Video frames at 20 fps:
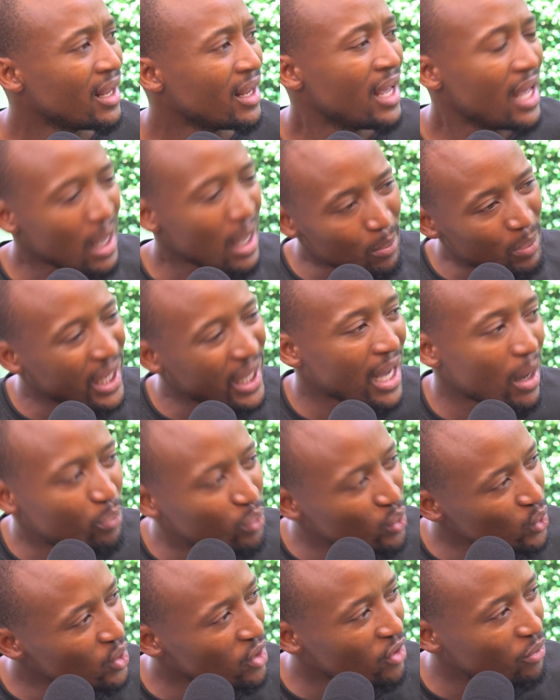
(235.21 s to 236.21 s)
a bigger
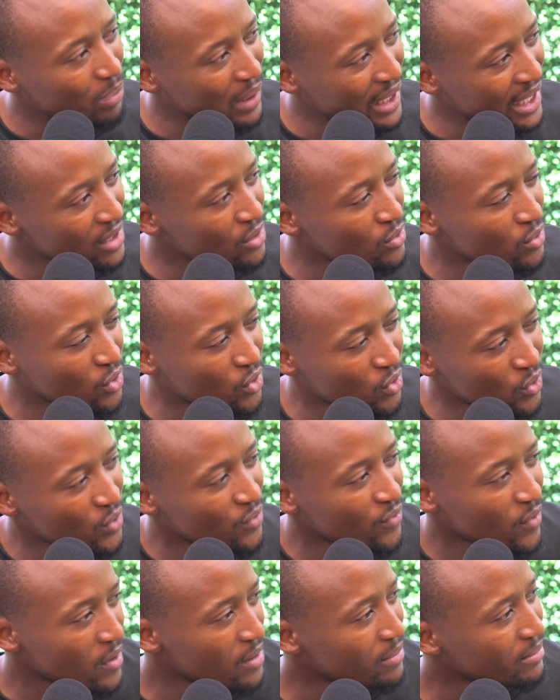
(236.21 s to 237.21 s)
pool of players to choose
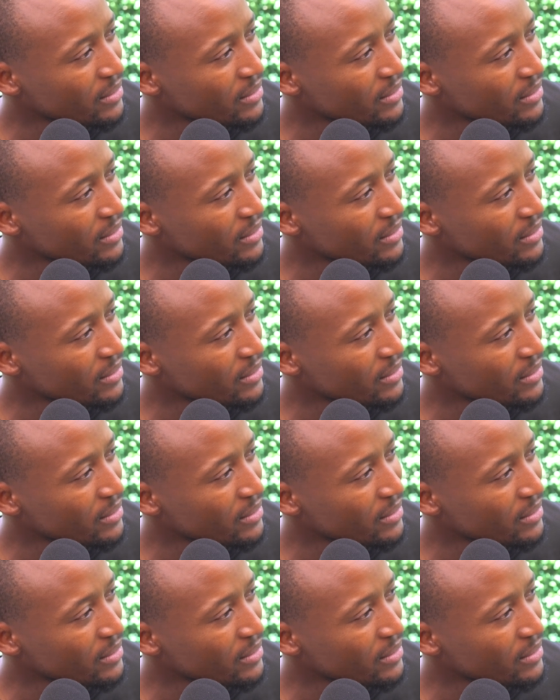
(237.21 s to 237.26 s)
from?